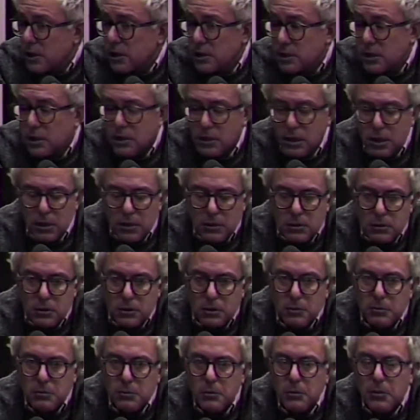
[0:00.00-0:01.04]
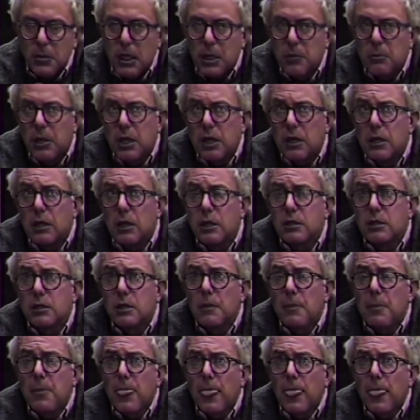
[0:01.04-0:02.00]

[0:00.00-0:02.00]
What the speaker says: least in many years.